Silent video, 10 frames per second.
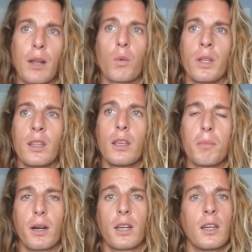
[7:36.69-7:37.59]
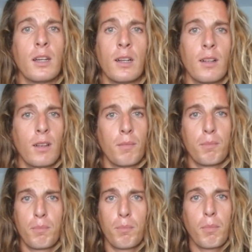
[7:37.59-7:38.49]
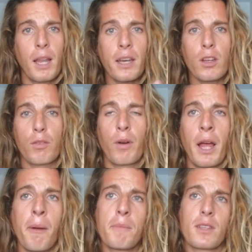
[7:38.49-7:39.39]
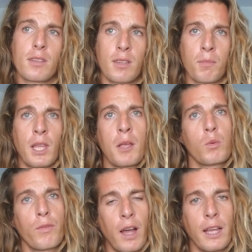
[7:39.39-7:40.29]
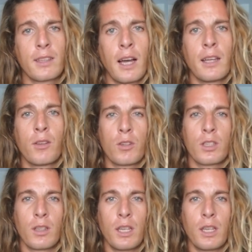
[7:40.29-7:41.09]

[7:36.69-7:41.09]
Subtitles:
that windy, but plenty of ramps. Sometimes with high tide, there's